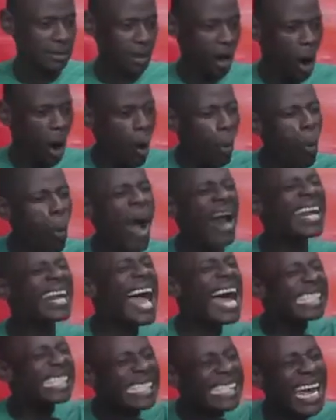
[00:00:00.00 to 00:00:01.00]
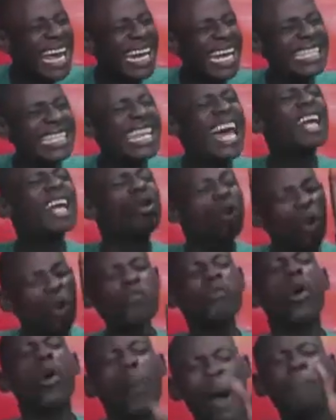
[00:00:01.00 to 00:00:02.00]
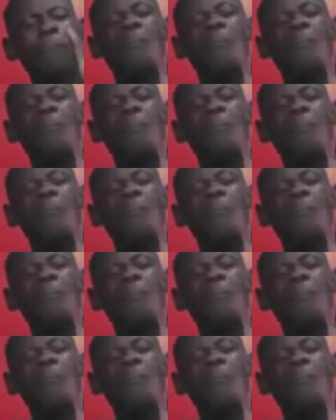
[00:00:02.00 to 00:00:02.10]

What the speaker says: What they are saying is, let's look for what